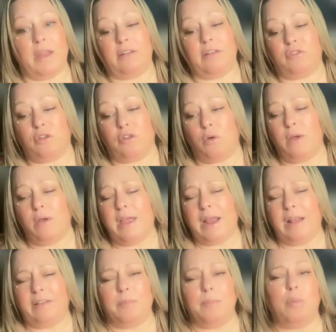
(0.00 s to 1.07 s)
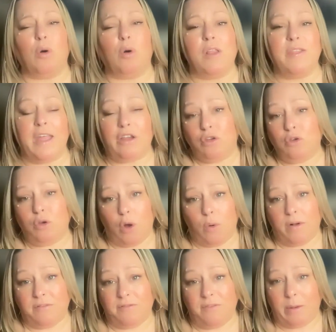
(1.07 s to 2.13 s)
And so it's important that you
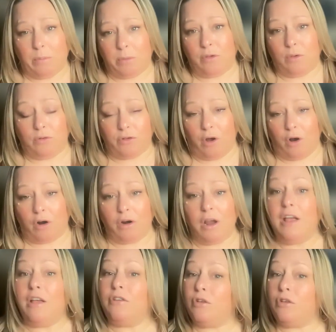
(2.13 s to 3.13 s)
go and find what those are